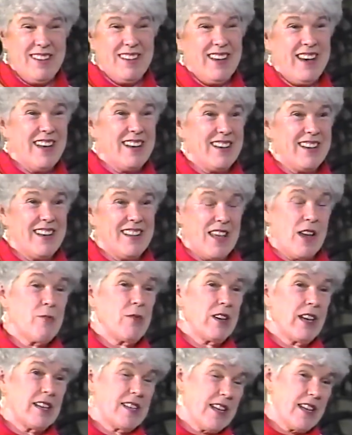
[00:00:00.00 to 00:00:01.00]
And then we
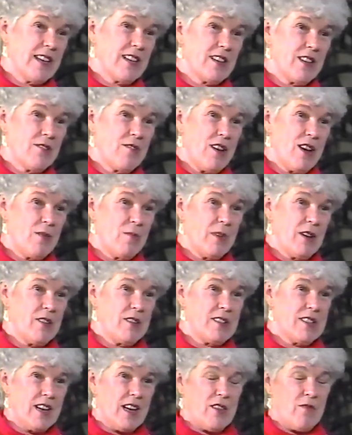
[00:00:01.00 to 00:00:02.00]
get taken to the
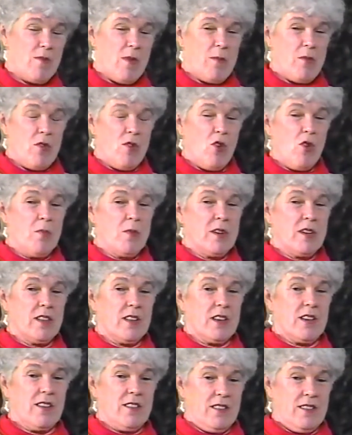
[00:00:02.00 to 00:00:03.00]
grandparents, and I can remember opening the